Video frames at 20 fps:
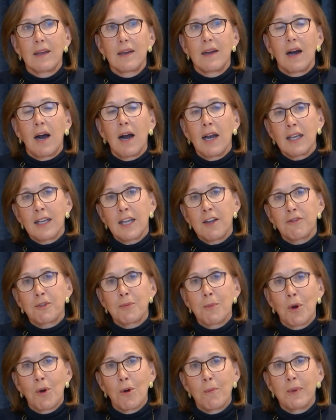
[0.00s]
I left
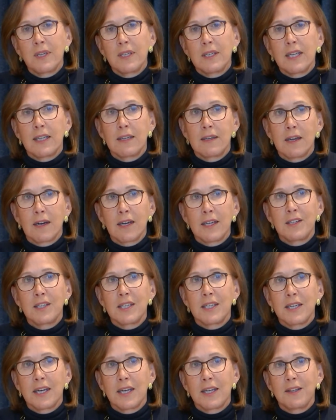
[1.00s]
Melbourne in
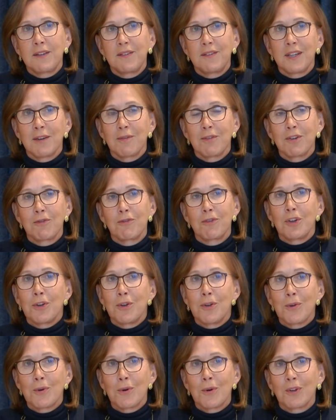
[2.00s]
1987 for
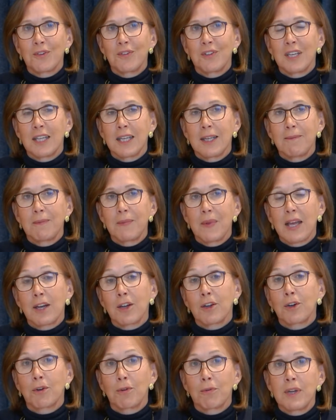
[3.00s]
New York City and
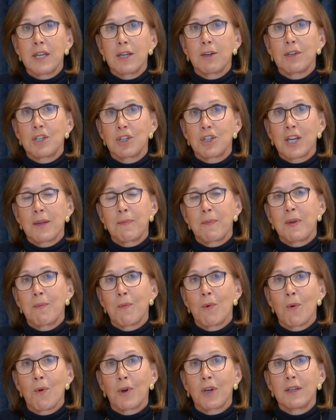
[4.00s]
a career at JP
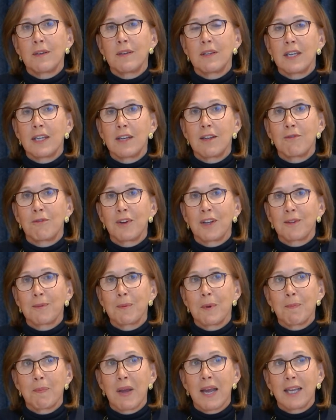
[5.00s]
Morgan in
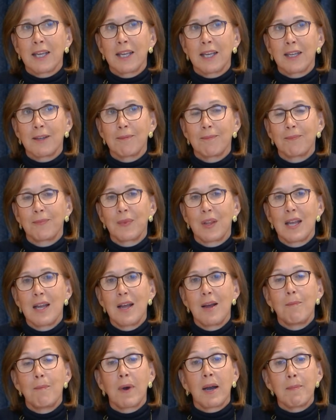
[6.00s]
investment banking.
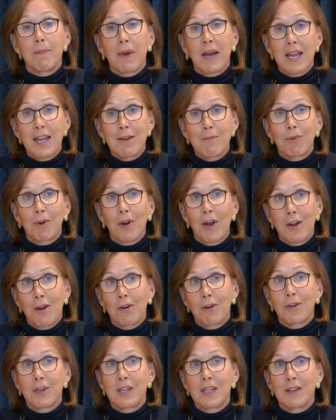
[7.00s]
My main
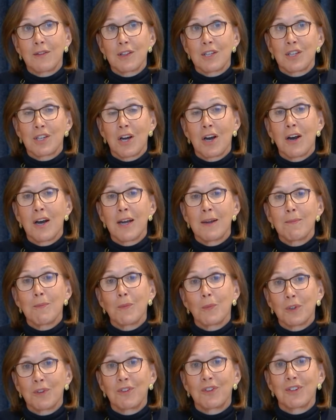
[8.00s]
priority at the
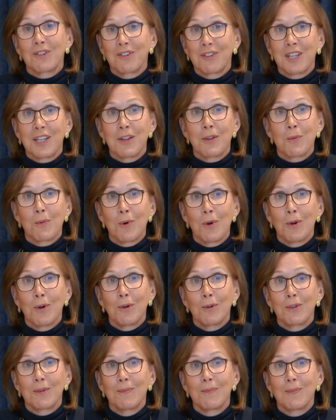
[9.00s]
time was to see the world.